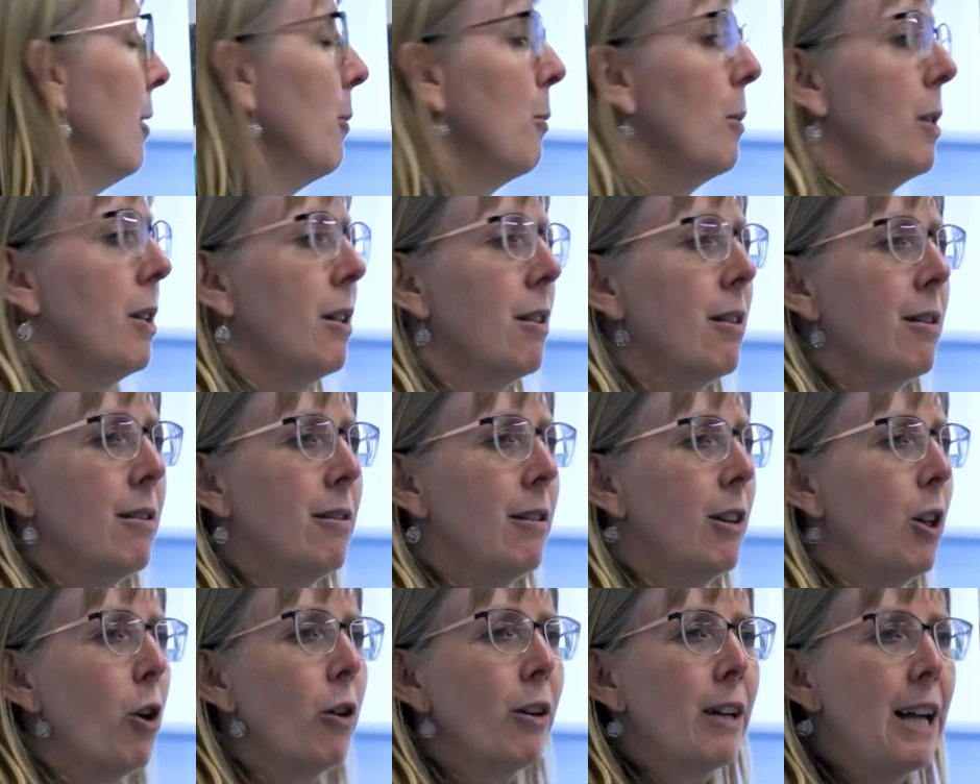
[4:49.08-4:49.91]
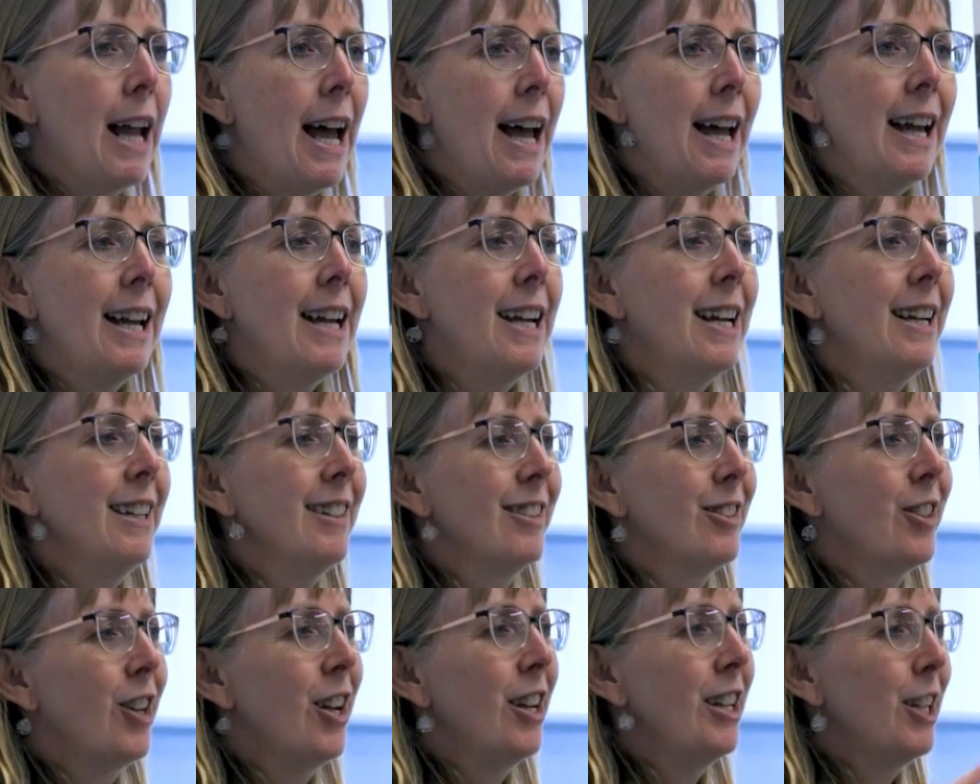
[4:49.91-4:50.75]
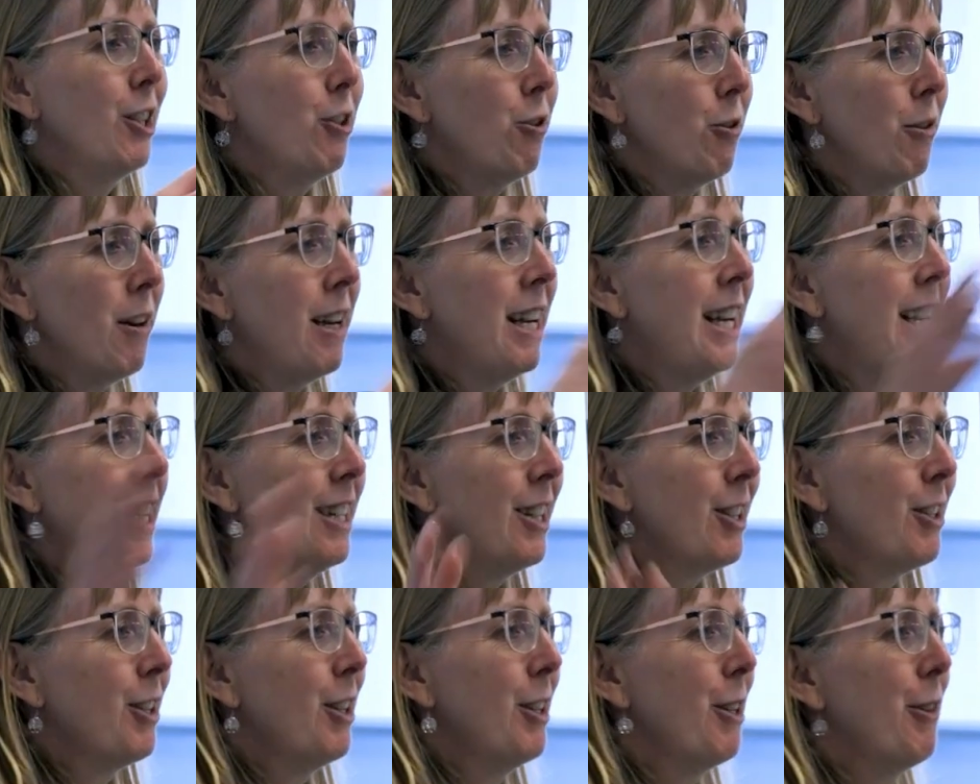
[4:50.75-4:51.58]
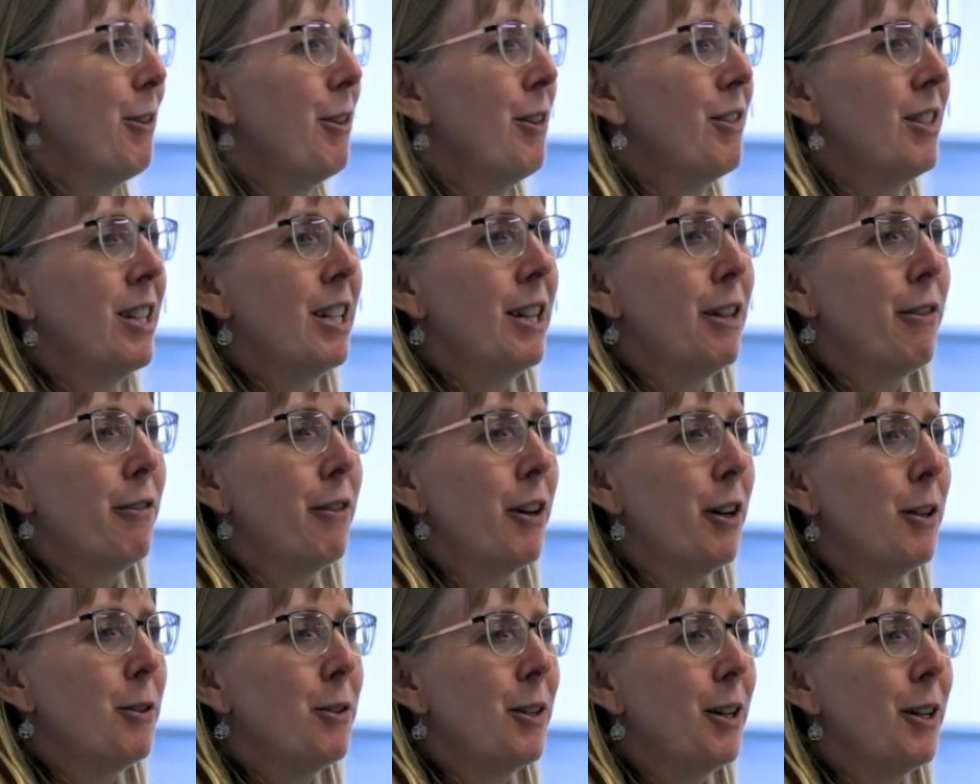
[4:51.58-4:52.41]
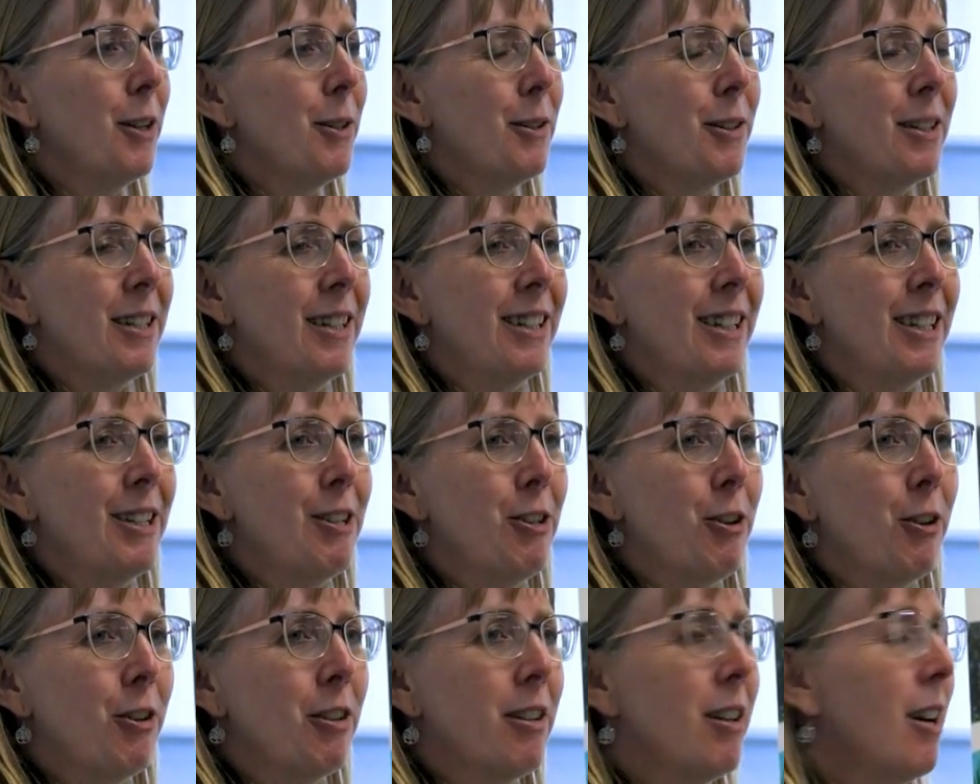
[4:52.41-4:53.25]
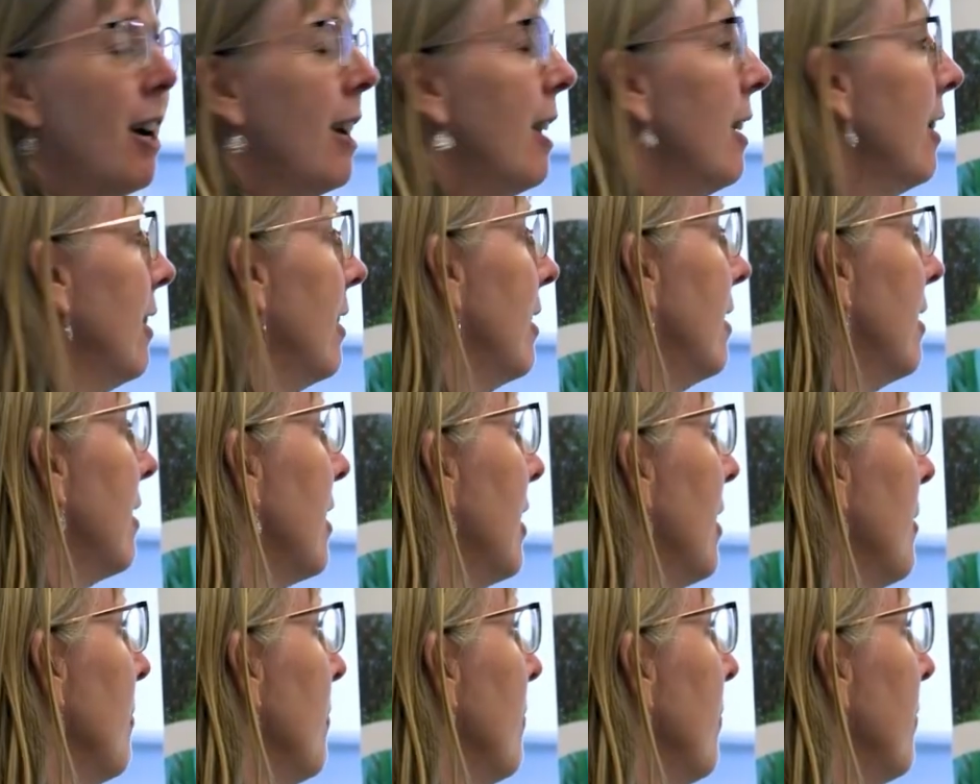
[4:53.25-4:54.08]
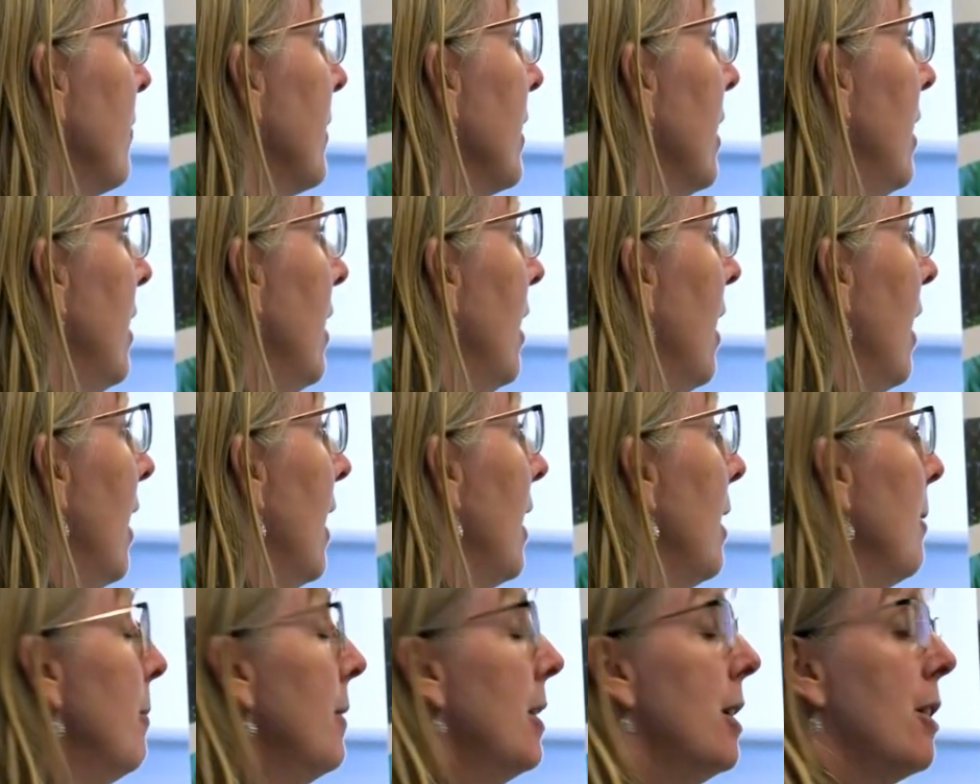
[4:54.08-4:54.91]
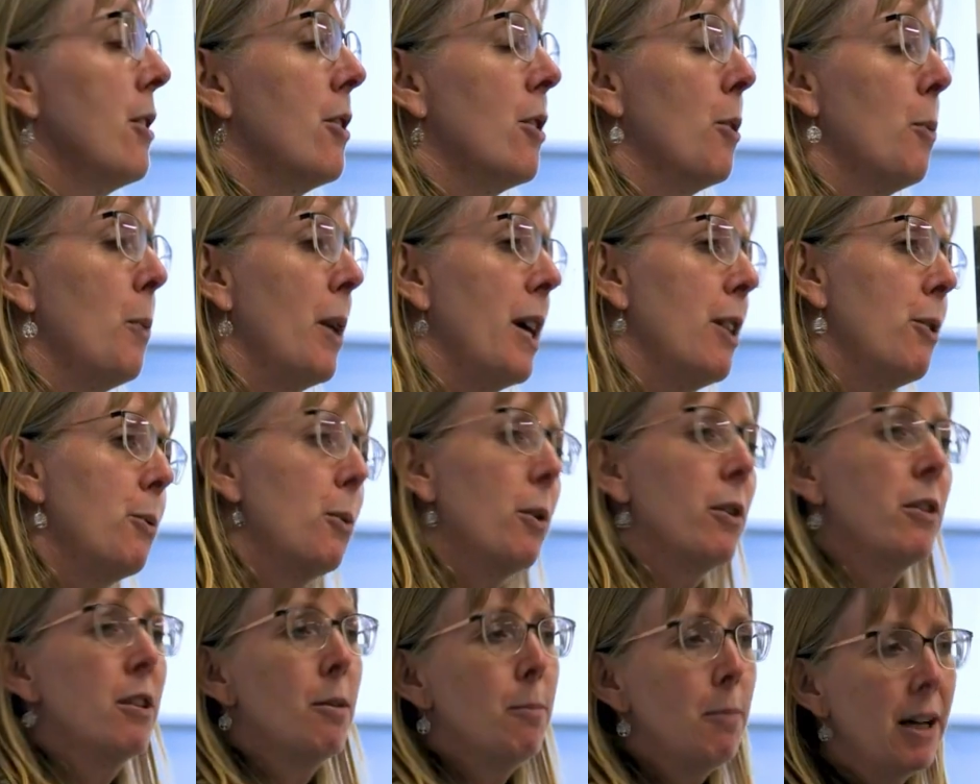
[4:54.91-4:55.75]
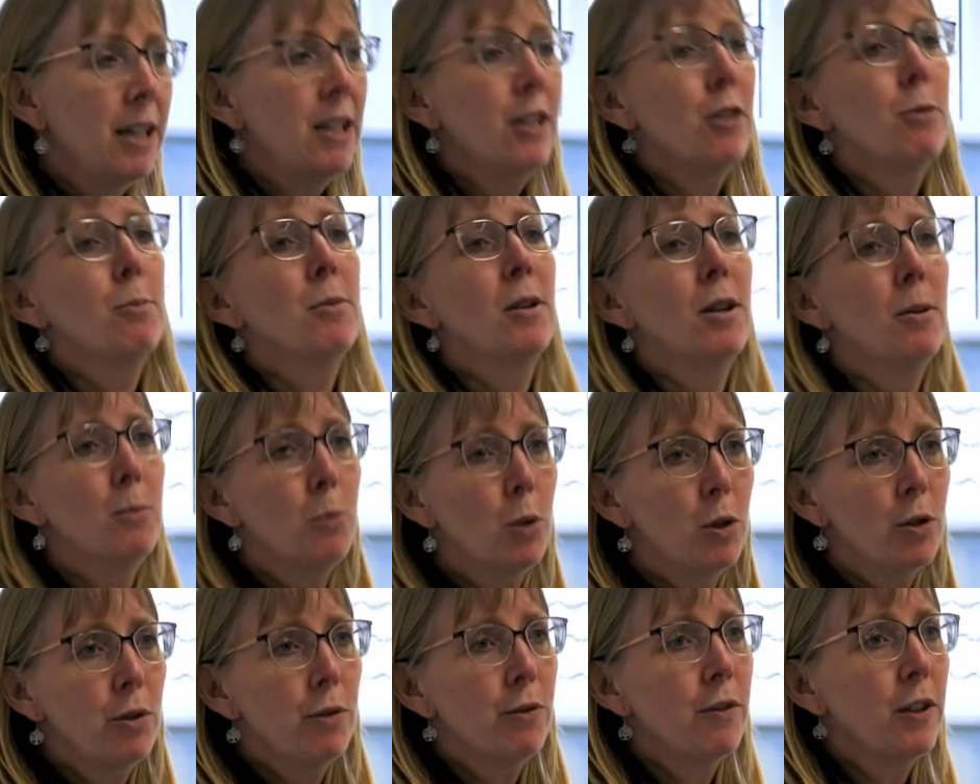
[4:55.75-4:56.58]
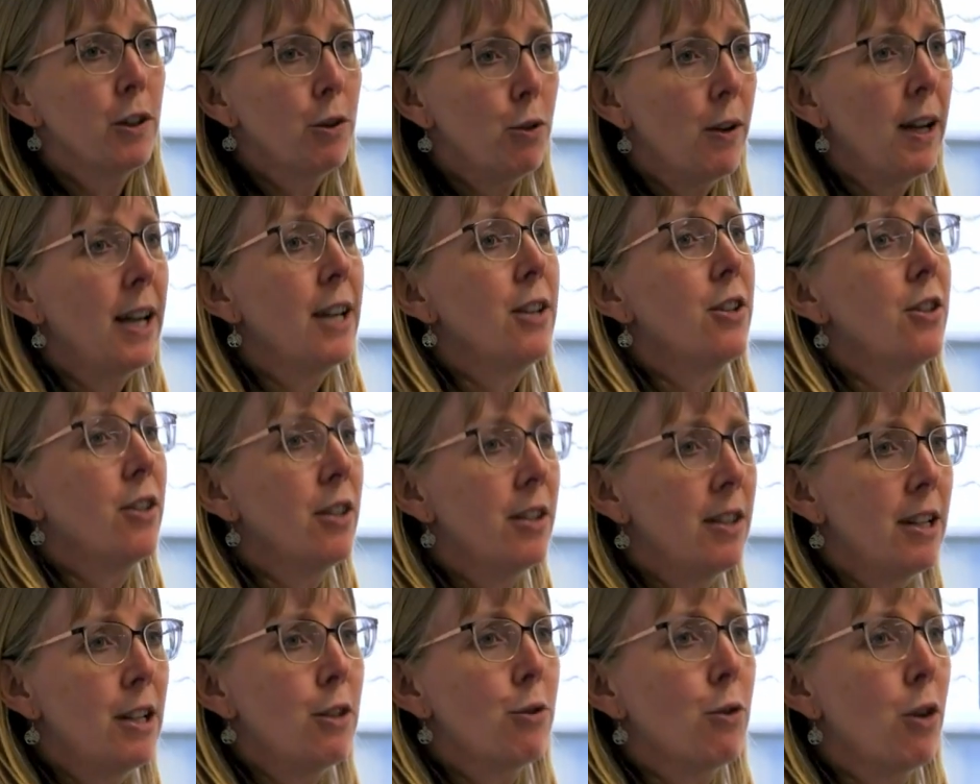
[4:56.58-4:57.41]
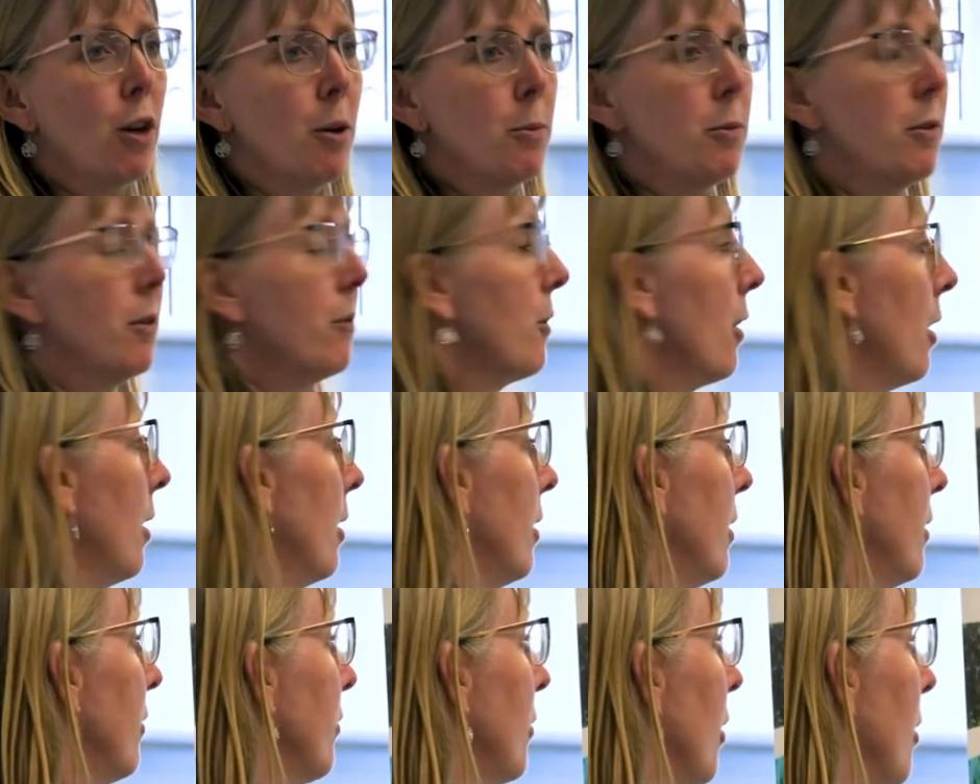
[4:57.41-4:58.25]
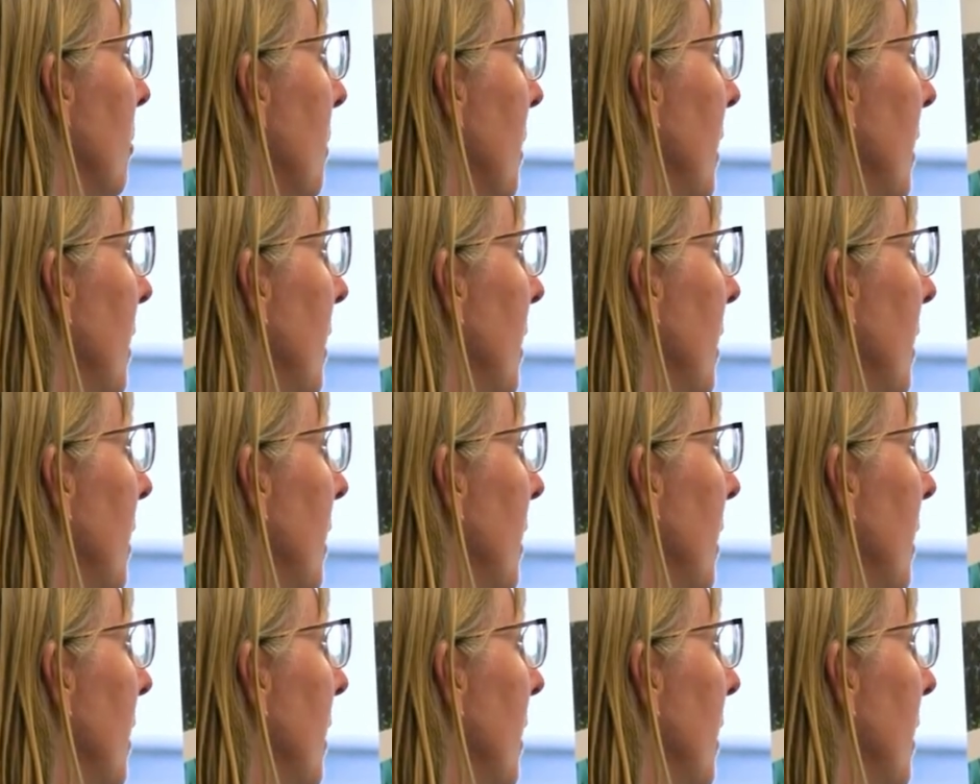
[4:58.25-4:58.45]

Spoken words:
with Loch Ness turning green. I don't know if you've seen the photos in Northern Ireland. So wastewater management, water filtration, these crops have got